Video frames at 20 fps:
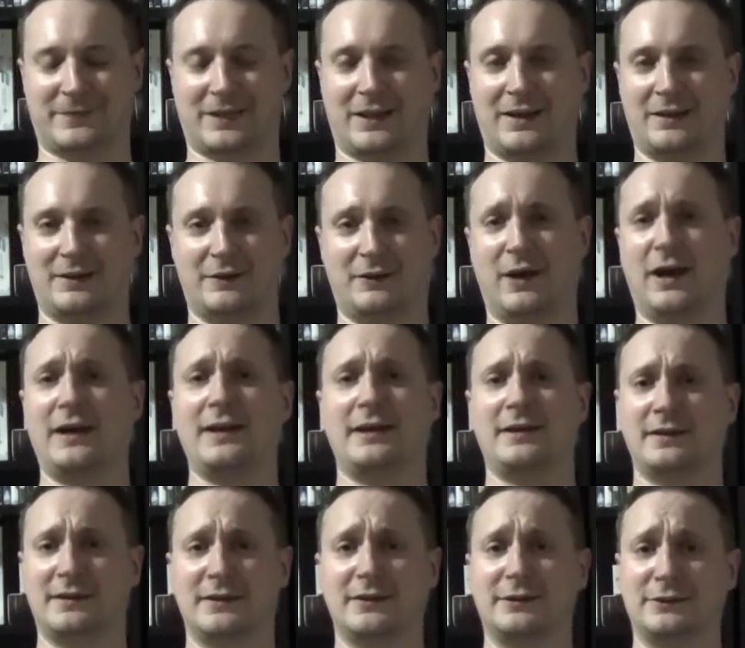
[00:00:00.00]
I don't know, I
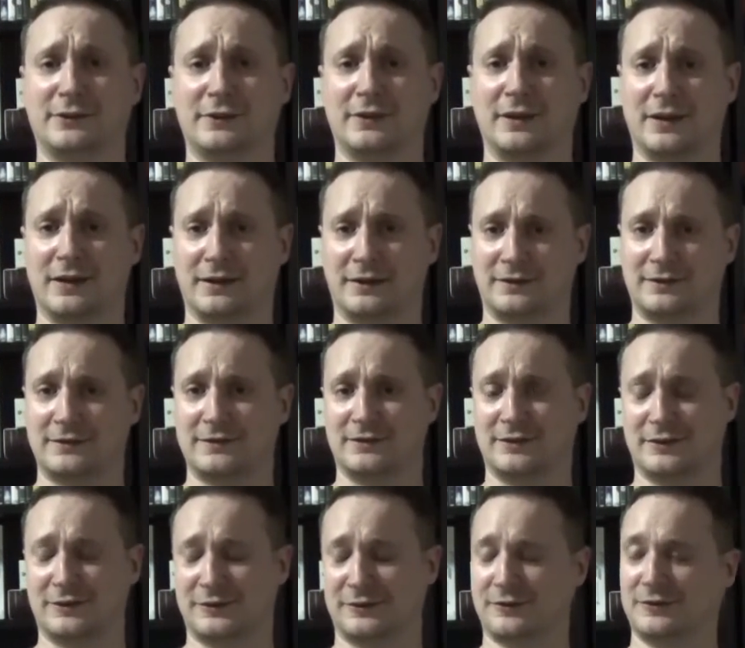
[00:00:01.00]
get killed a lot,
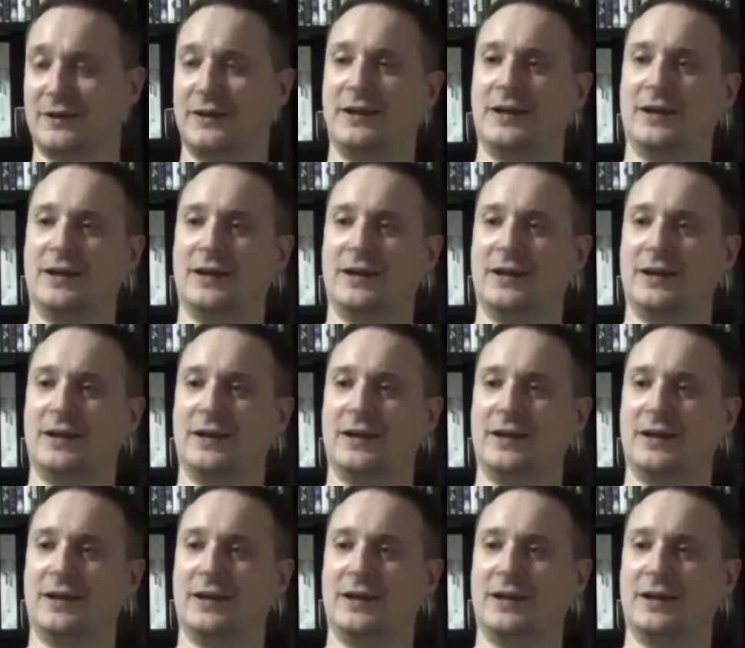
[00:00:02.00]
so